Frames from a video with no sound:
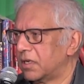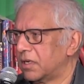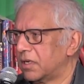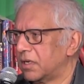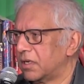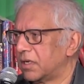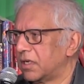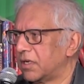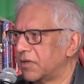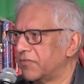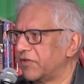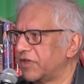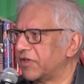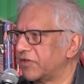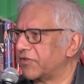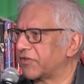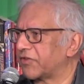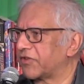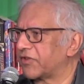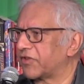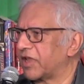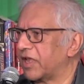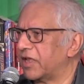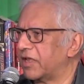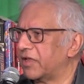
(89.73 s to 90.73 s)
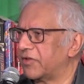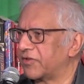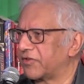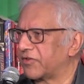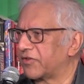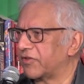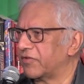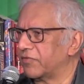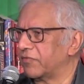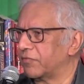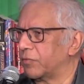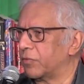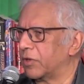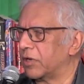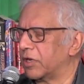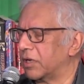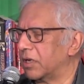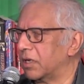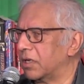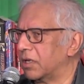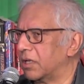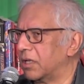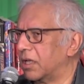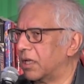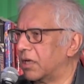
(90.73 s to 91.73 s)
giving a sense of
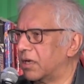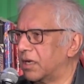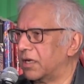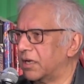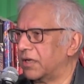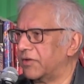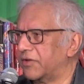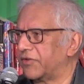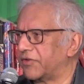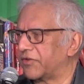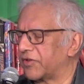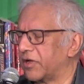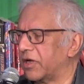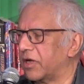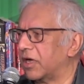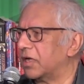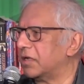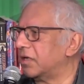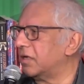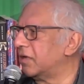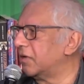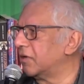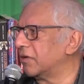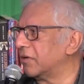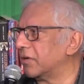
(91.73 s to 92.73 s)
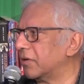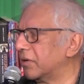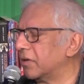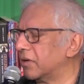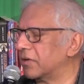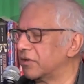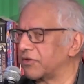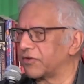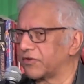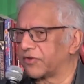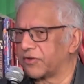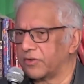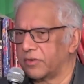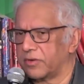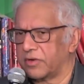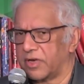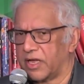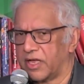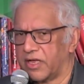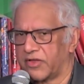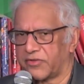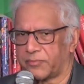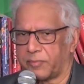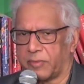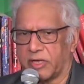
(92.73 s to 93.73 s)
what lies under certain
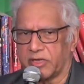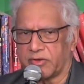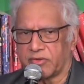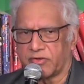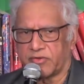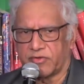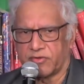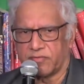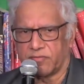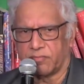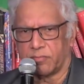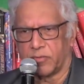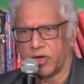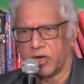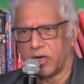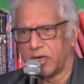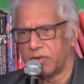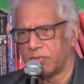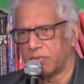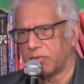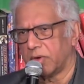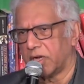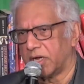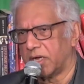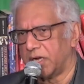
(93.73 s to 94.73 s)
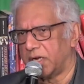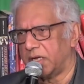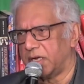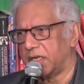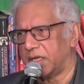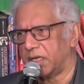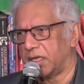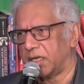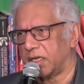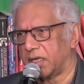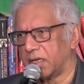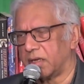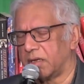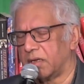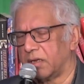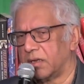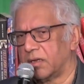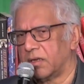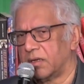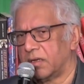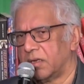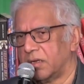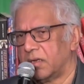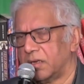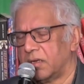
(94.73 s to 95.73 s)
aspects of my writing
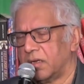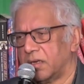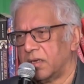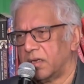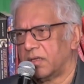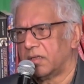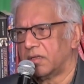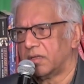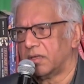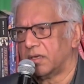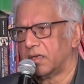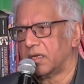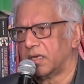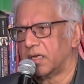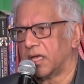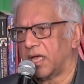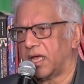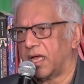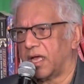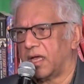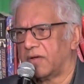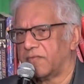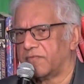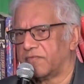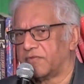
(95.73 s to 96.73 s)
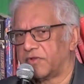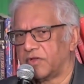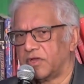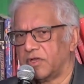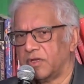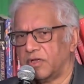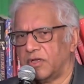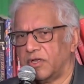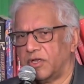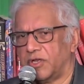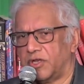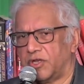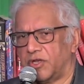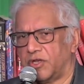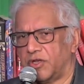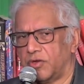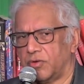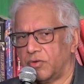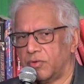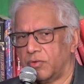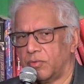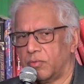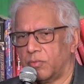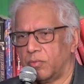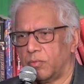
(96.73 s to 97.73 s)
that have to
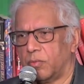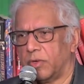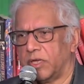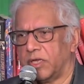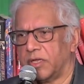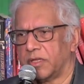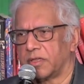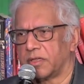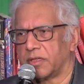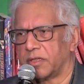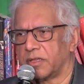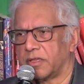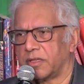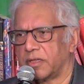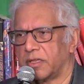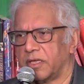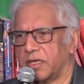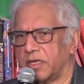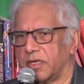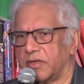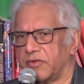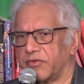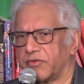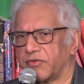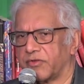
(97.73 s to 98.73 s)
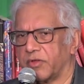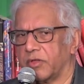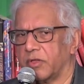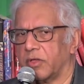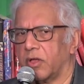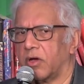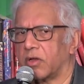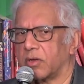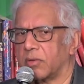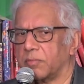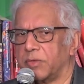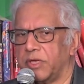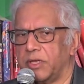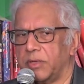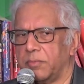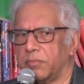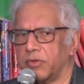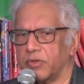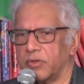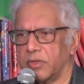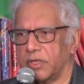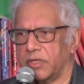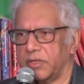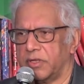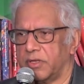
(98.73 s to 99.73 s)
do with things a lot of
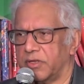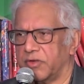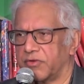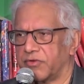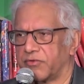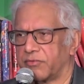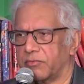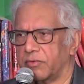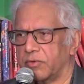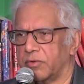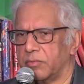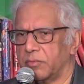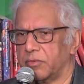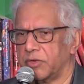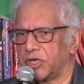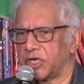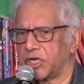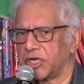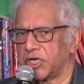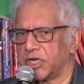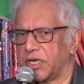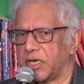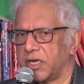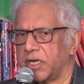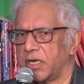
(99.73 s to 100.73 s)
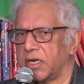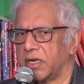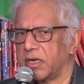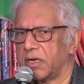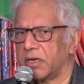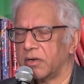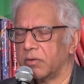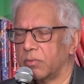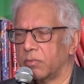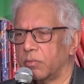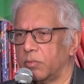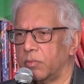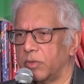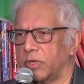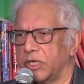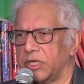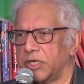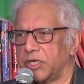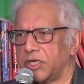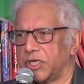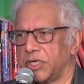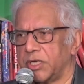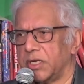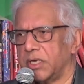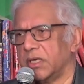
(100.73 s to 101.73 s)
people in this room share,
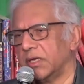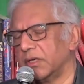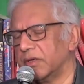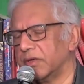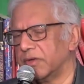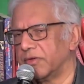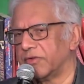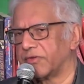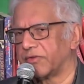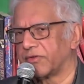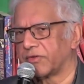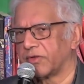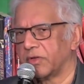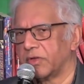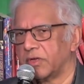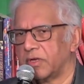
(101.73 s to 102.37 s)
which is